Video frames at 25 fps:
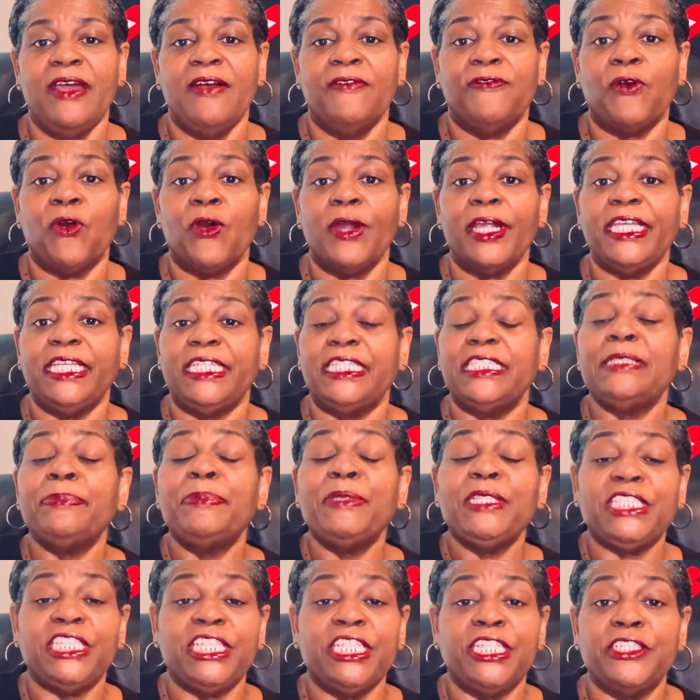for its
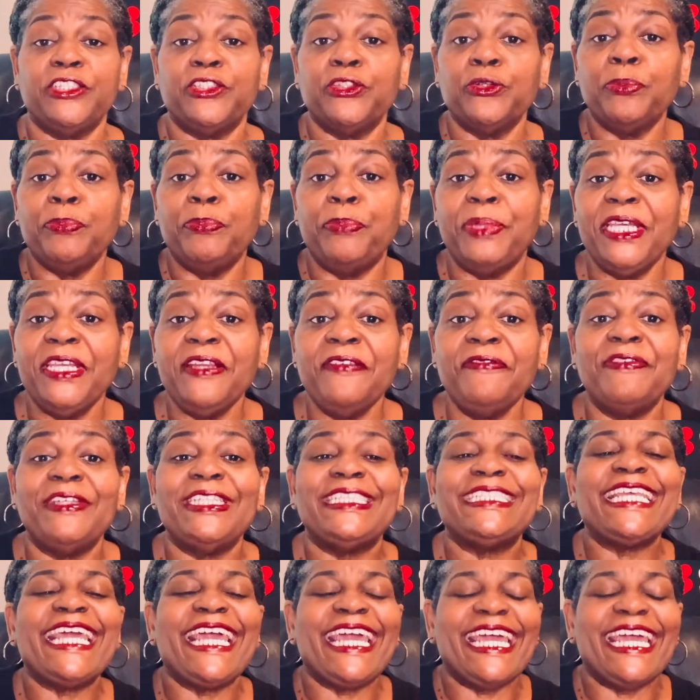potential benefits.